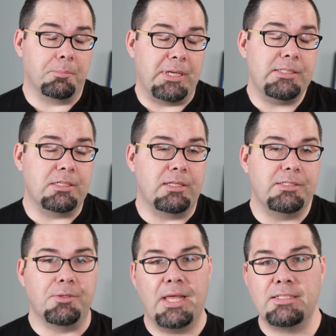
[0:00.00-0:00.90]
basically,
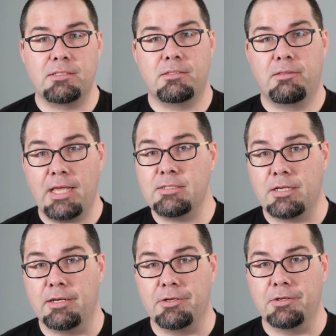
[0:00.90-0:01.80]
so that's, that's
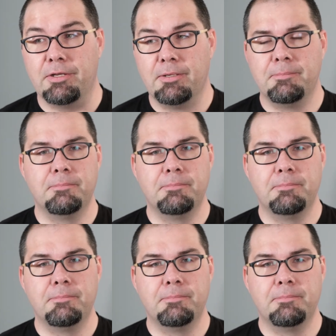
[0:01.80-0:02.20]
kind of good.